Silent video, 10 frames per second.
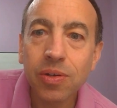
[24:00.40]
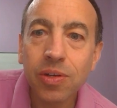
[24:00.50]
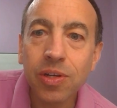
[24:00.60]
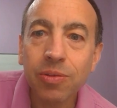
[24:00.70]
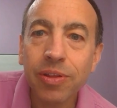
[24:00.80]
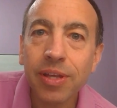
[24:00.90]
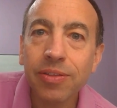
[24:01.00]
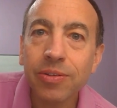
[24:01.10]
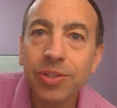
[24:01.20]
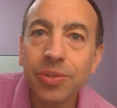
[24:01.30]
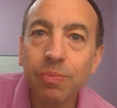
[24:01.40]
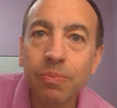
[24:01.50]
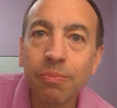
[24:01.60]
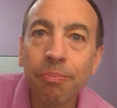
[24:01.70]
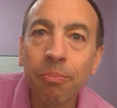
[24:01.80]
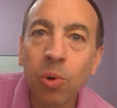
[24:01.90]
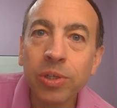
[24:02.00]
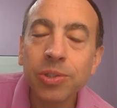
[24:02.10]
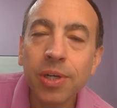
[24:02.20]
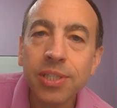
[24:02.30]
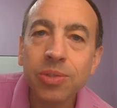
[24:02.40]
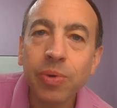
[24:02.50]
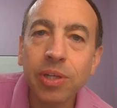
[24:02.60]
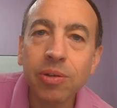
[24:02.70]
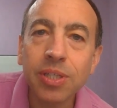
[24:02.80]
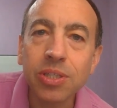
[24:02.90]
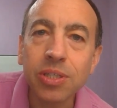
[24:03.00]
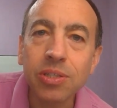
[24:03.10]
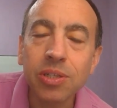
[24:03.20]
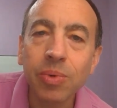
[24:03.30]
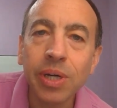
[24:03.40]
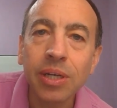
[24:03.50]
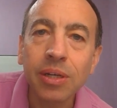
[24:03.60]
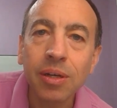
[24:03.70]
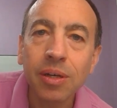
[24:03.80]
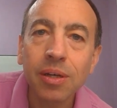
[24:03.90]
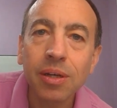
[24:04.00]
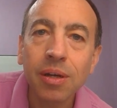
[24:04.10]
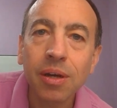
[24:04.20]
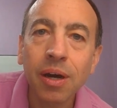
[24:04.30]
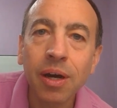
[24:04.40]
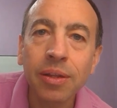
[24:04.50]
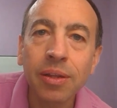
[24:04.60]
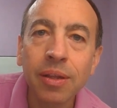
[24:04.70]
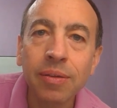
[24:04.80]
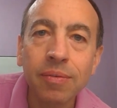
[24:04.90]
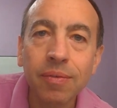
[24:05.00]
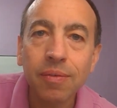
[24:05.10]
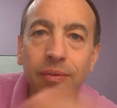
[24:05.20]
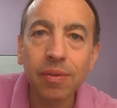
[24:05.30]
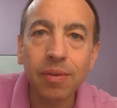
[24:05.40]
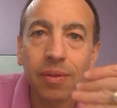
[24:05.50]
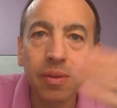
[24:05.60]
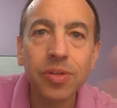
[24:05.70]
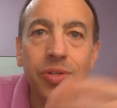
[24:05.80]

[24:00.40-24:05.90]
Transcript: you think there's more trust when you can see someone on the